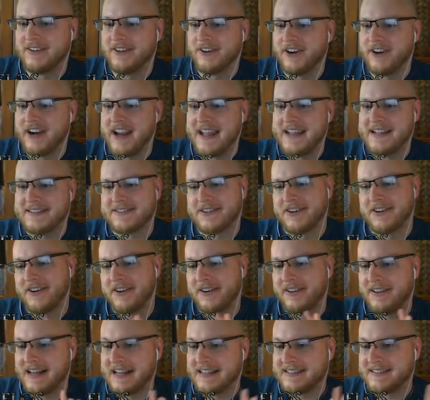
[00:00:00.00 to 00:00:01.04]
there are 8
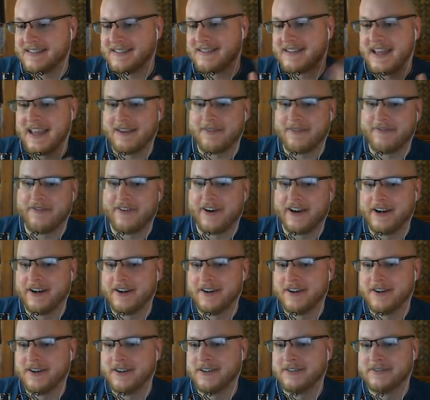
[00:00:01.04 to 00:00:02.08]
starting classes: Tank,
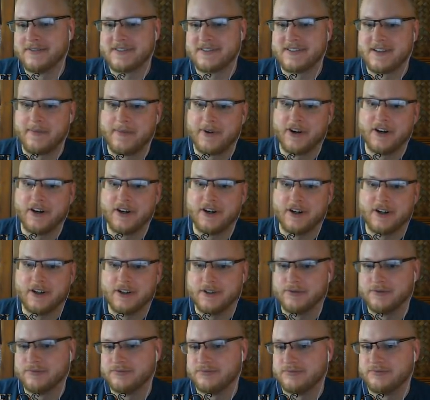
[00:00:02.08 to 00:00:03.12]
Fighter,
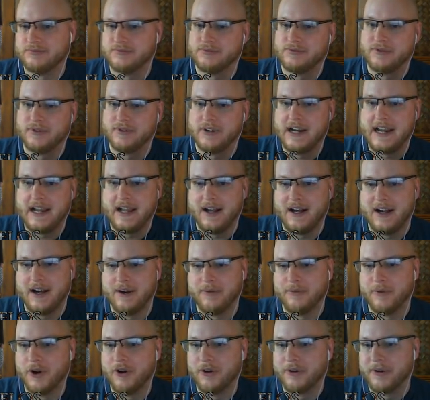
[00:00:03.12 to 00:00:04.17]
Summoner,
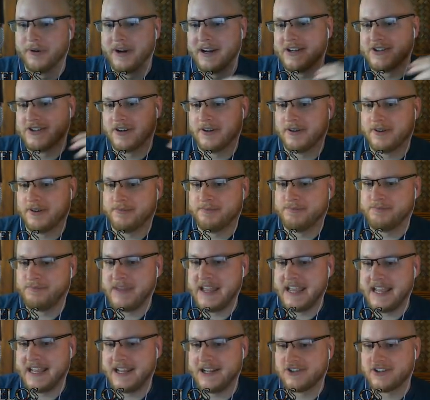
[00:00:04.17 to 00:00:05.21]
Rogue, Ranger,
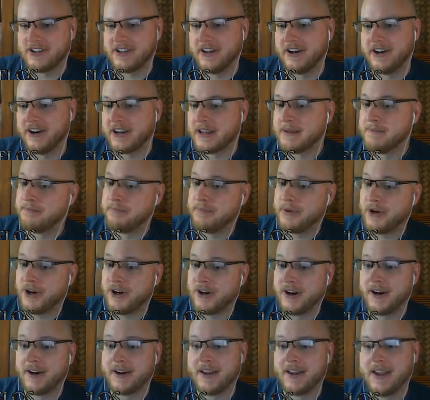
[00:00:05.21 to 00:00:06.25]
Mage, Cleric, and
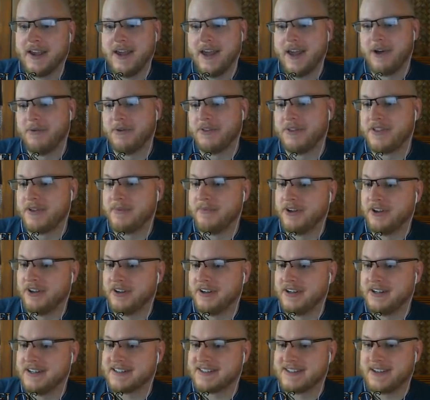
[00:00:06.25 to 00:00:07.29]
Bard, with the
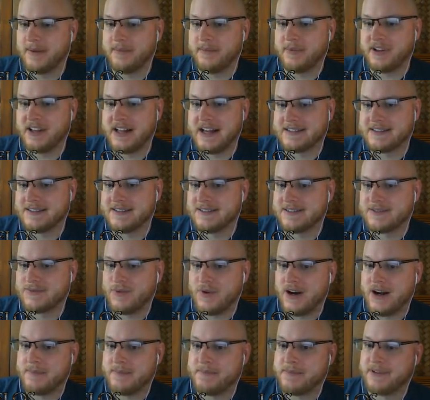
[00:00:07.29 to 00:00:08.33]
ability to subclass and
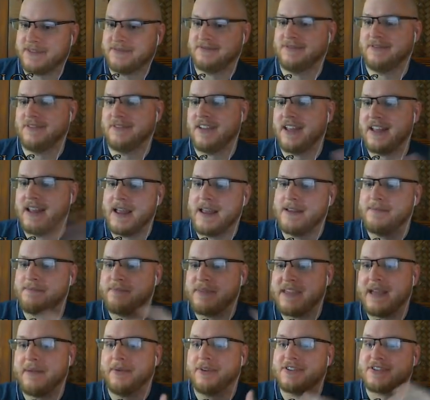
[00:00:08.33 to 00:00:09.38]
swap and
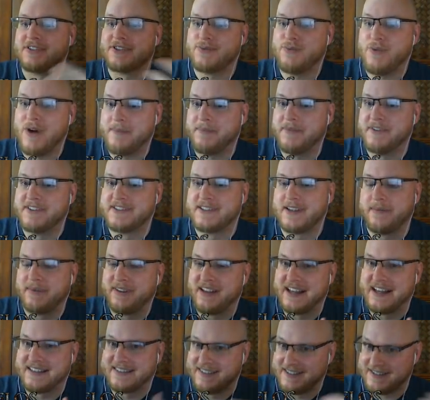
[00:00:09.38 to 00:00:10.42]
be able to swap the
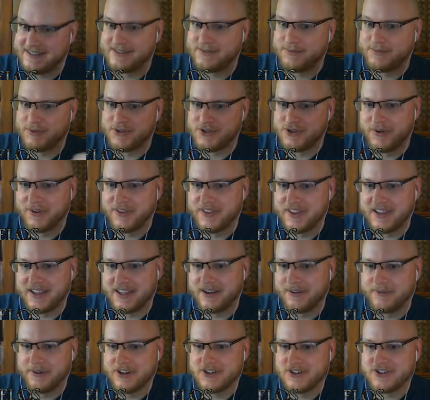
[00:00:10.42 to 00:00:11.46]
subclass. At least that's what you were thinking
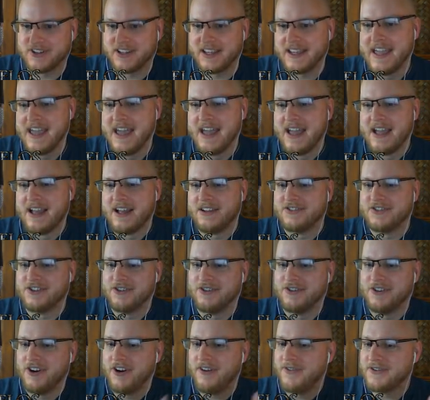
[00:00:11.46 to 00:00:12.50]
originally. Do
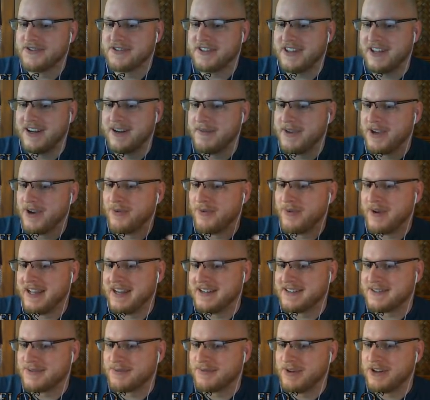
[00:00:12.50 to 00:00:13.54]
you know if there's going to be a way
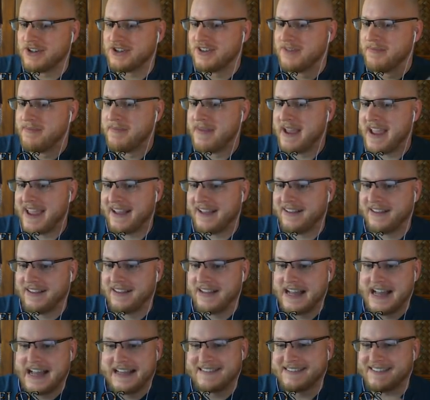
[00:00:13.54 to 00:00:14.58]
to switch the main
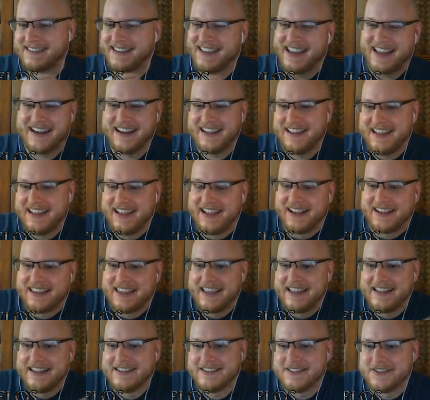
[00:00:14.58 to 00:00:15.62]
class, kind of
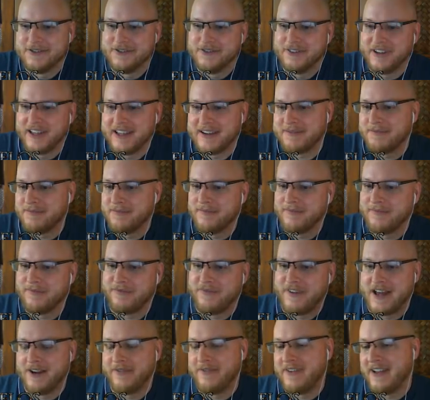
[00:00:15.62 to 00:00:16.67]
akin to like
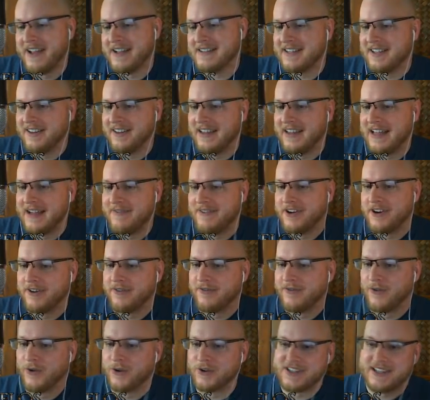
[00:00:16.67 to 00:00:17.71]
Final Fantasy 11 or
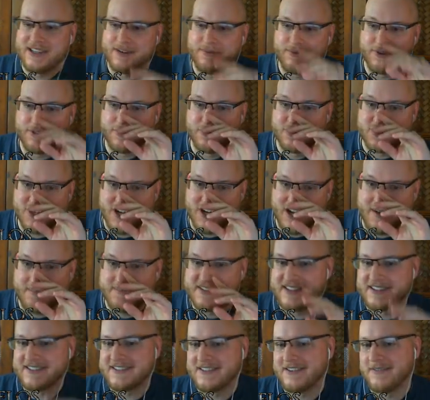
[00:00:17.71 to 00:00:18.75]
14 with their job
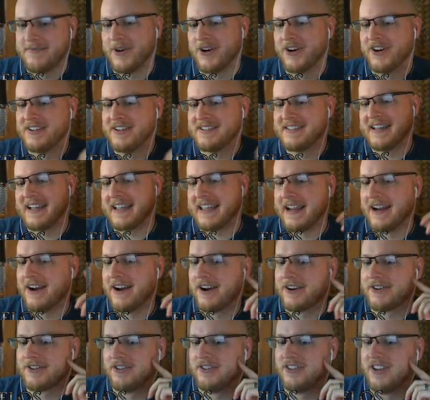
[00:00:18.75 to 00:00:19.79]
system, or is that
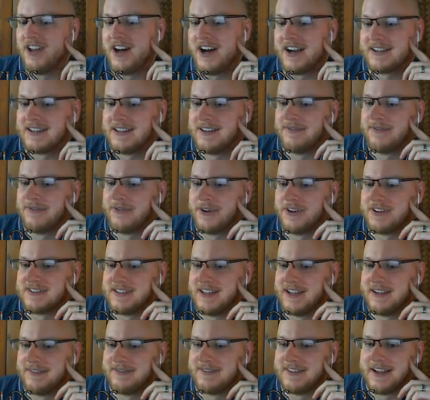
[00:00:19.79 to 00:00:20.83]
character locked in for its
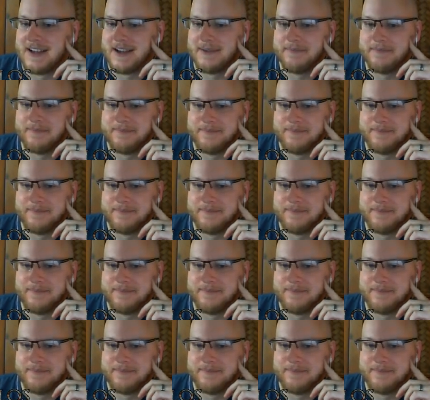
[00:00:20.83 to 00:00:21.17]
lifetime?